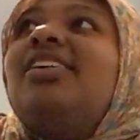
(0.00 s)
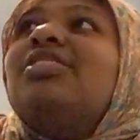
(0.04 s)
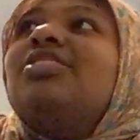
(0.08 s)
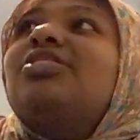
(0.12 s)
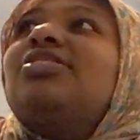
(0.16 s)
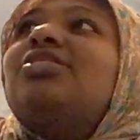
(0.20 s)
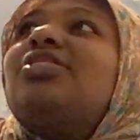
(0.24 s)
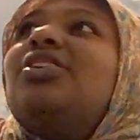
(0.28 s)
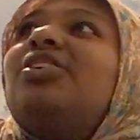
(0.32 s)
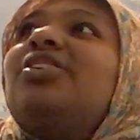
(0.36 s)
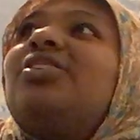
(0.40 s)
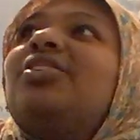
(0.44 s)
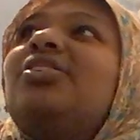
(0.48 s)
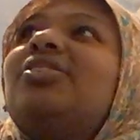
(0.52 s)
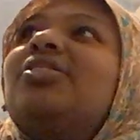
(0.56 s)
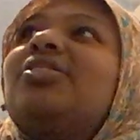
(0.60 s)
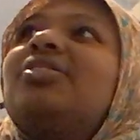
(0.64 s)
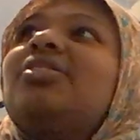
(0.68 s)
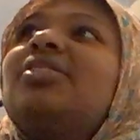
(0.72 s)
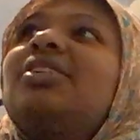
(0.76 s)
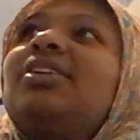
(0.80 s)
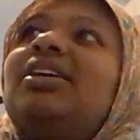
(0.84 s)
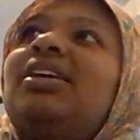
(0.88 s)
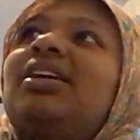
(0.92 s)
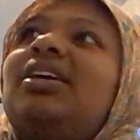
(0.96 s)

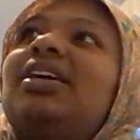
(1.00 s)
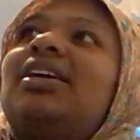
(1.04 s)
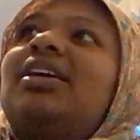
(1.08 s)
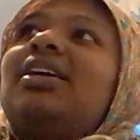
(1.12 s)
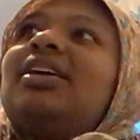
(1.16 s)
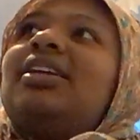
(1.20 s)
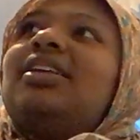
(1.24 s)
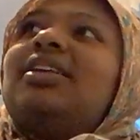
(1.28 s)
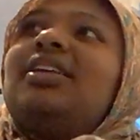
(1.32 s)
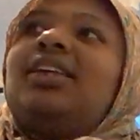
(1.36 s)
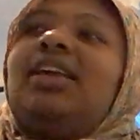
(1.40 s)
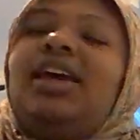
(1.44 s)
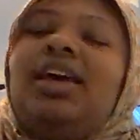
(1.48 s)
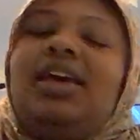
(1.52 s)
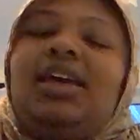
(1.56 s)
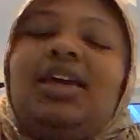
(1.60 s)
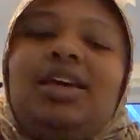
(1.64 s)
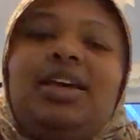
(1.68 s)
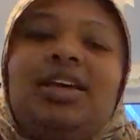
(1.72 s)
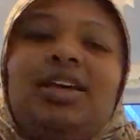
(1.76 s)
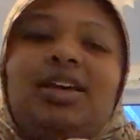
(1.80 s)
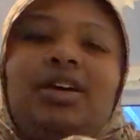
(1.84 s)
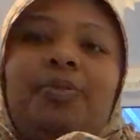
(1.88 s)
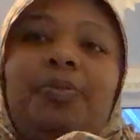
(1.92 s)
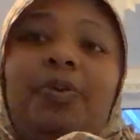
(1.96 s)
So,
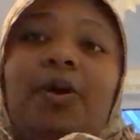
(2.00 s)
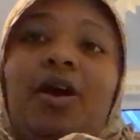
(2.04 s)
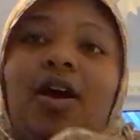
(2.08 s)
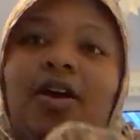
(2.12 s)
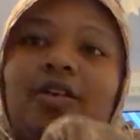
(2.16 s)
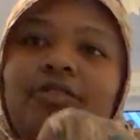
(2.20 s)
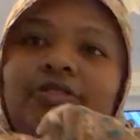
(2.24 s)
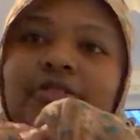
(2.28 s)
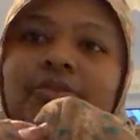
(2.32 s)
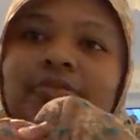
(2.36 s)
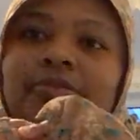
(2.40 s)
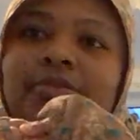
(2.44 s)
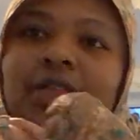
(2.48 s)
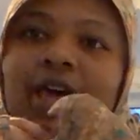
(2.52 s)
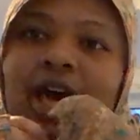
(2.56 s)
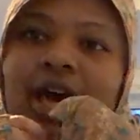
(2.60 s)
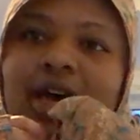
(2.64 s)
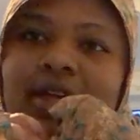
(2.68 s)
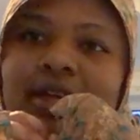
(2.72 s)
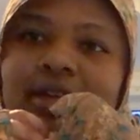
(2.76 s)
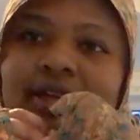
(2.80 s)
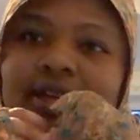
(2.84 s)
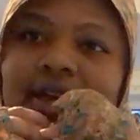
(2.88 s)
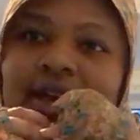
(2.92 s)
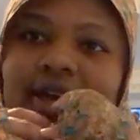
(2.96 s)
yeah, apart from
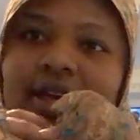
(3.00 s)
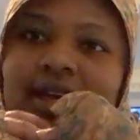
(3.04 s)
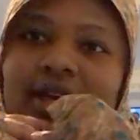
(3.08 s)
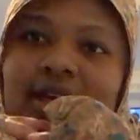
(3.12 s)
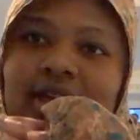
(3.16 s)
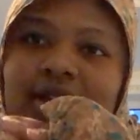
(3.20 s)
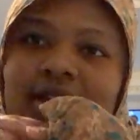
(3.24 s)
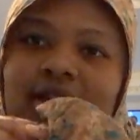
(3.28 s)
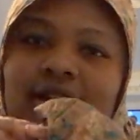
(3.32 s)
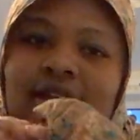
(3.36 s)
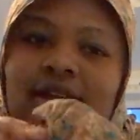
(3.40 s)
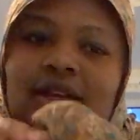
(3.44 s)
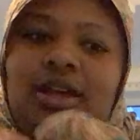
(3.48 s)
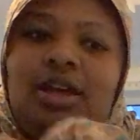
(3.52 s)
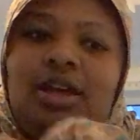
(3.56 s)
that, yeah,